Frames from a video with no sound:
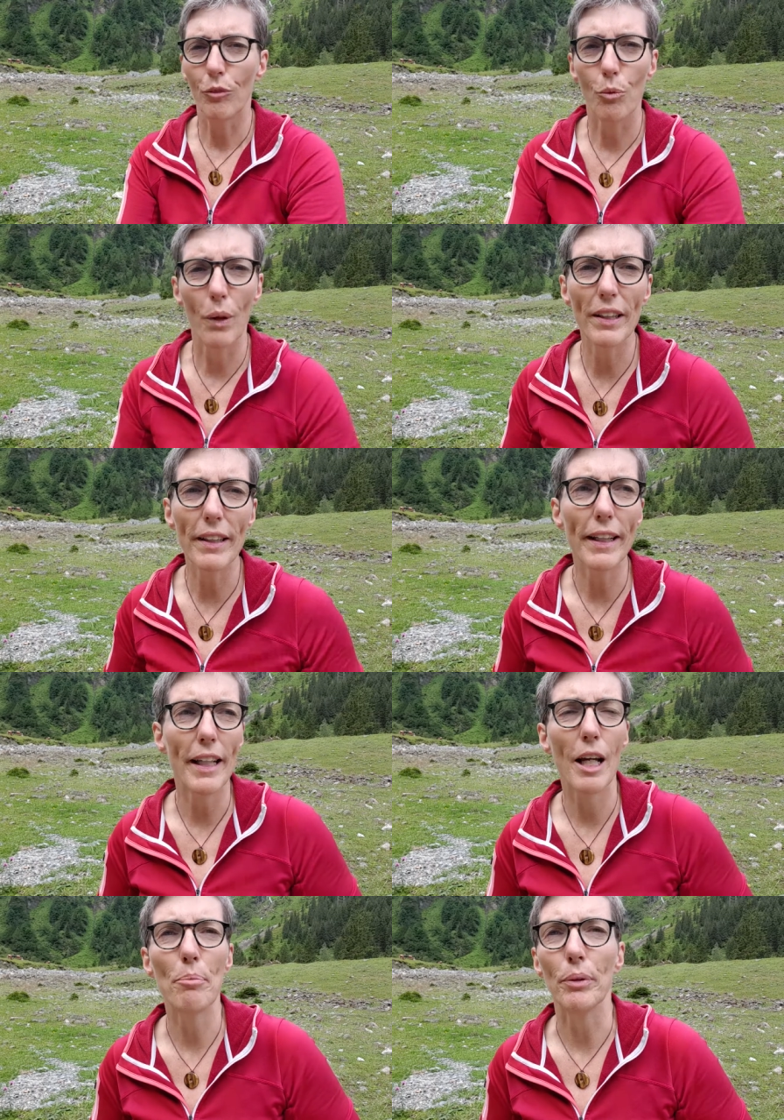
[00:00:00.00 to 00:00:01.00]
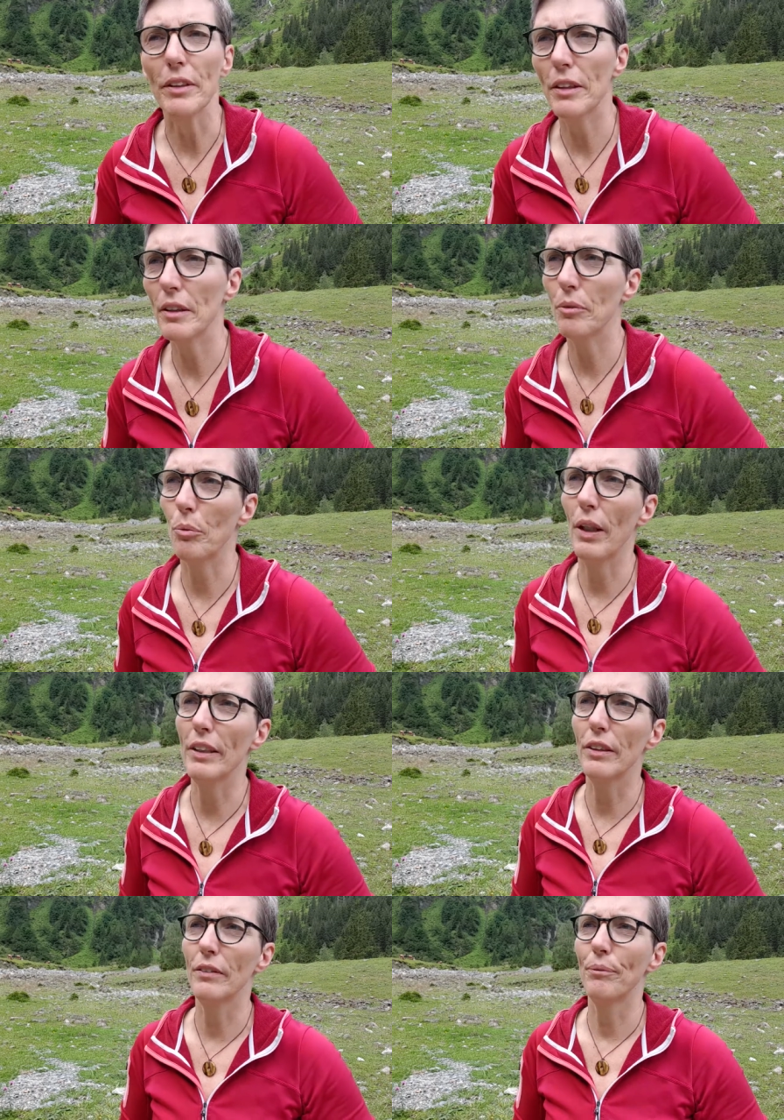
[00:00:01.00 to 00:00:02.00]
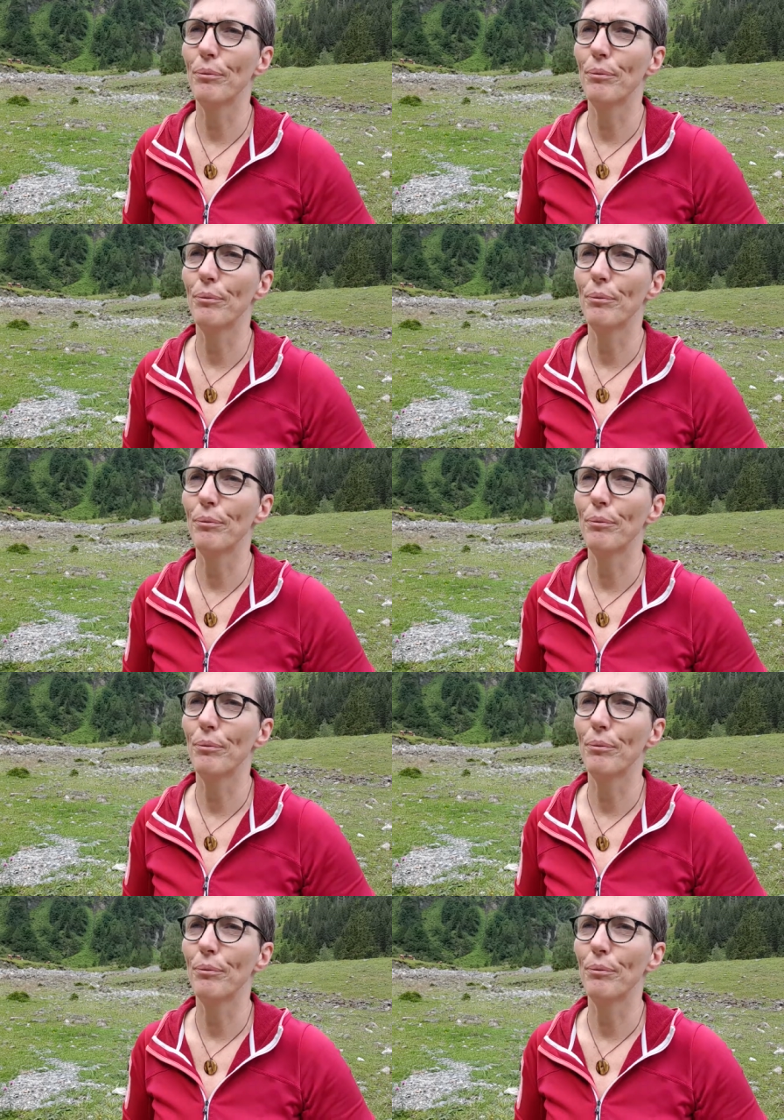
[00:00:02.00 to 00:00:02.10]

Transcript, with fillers: when that happens, when